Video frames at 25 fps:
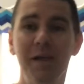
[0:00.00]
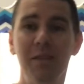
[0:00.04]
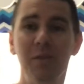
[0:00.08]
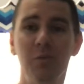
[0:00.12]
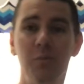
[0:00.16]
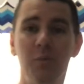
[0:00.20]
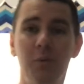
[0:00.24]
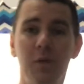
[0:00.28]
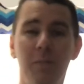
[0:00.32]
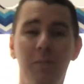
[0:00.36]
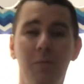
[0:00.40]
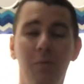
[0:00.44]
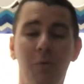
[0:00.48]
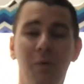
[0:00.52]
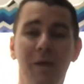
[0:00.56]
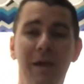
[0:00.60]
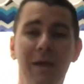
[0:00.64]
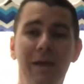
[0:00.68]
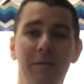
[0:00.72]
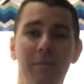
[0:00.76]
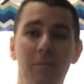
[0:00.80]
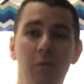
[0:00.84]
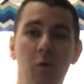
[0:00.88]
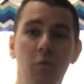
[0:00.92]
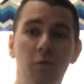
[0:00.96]
Other people
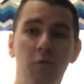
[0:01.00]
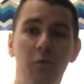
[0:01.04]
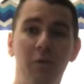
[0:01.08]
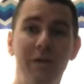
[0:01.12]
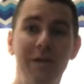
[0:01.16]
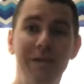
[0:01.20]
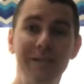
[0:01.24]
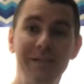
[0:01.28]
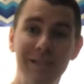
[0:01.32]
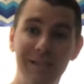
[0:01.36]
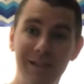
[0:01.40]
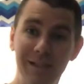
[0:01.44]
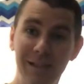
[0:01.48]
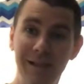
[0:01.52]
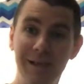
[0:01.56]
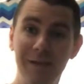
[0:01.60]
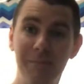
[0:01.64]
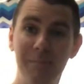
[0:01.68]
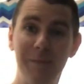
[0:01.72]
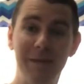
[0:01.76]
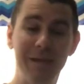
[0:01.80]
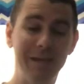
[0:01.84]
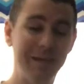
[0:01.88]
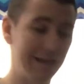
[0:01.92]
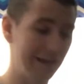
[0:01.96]
like them over easy, like
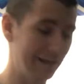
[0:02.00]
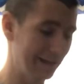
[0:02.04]
me.